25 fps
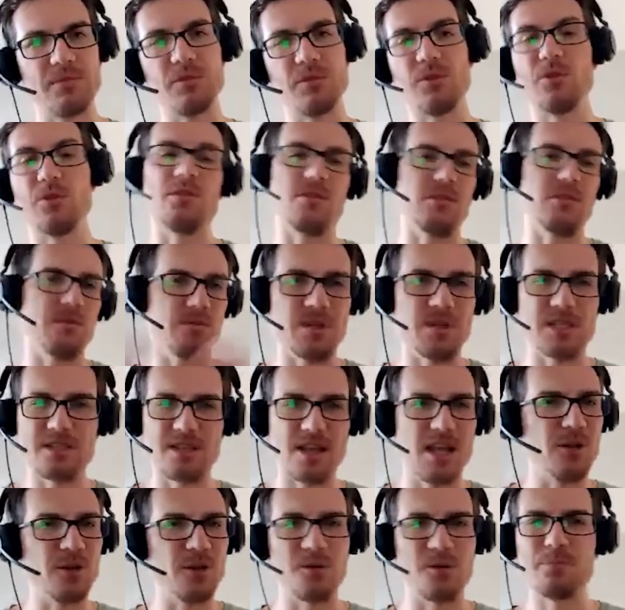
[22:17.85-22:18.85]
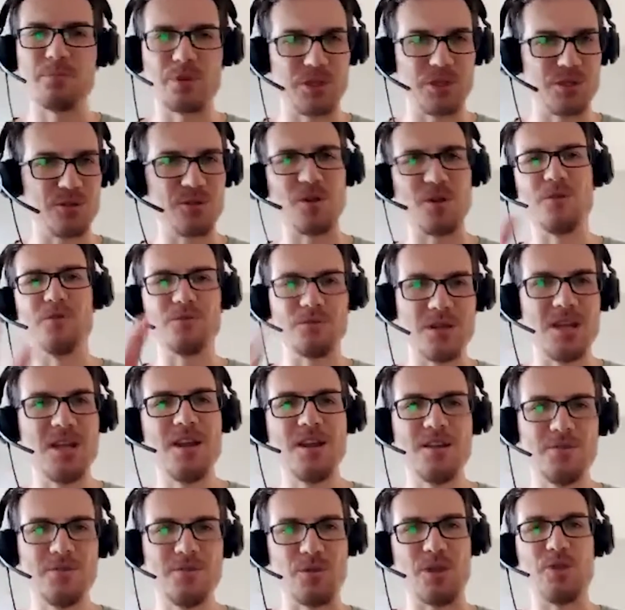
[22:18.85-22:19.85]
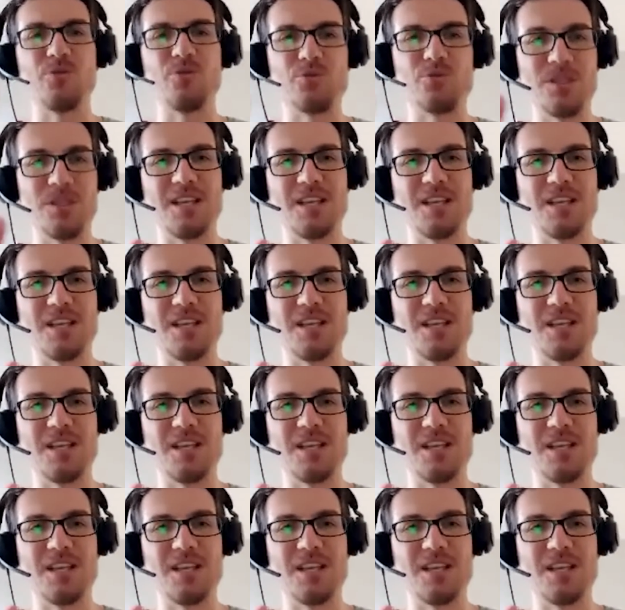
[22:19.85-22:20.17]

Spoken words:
No, it was a lot of pressure of reducing